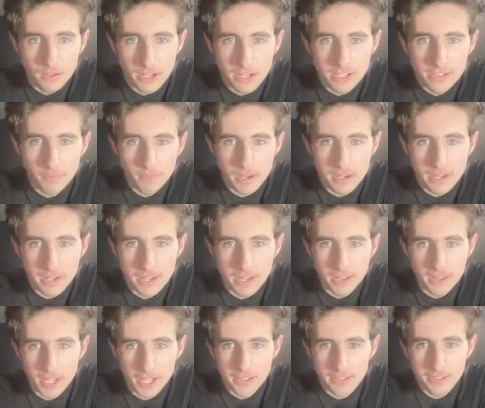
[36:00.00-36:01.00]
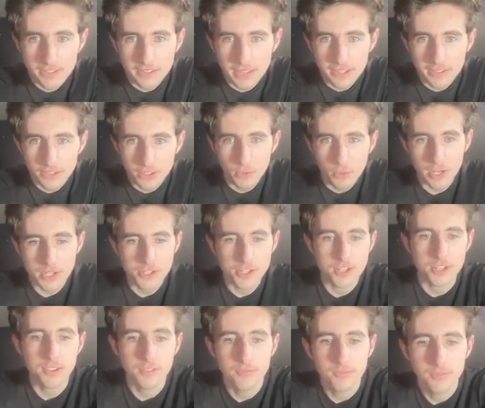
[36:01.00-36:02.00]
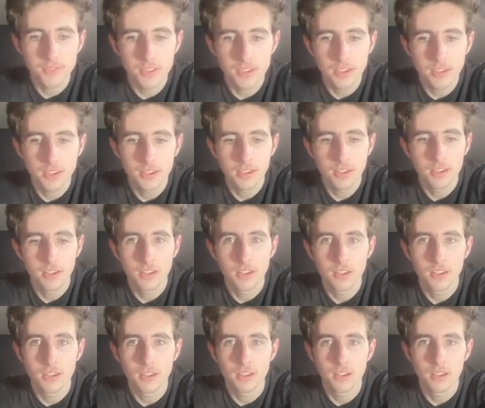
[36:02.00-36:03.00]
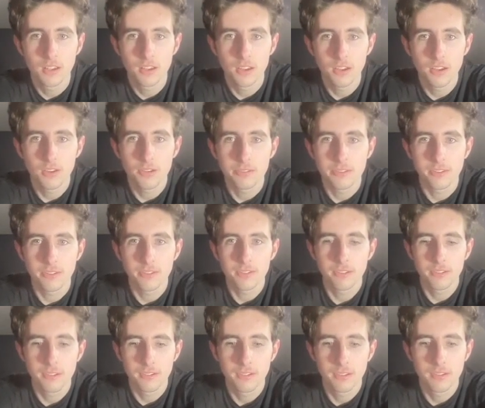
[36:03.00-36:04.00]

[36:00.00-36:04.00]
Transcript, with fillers: Is mine here? That's that's the question. Ozone.